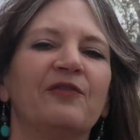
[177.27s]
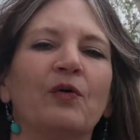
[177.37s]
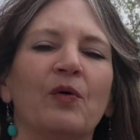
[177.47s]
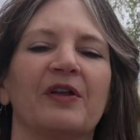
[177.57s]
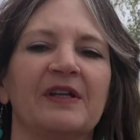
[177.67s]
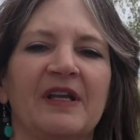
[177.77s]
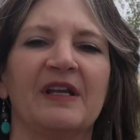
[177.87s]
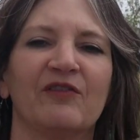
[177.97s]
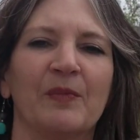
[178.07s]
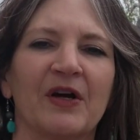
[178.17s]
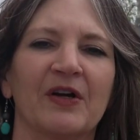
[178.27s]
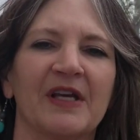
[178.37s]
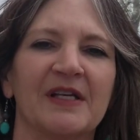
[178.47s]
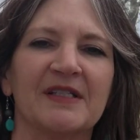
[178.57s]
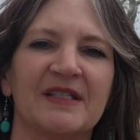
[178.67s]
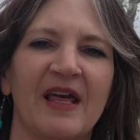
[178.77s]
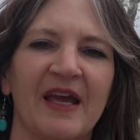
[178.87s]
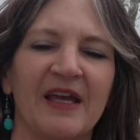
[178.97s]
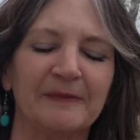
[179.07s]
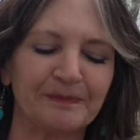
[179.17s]
for the Native Americans.
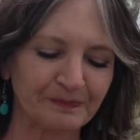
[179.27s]
They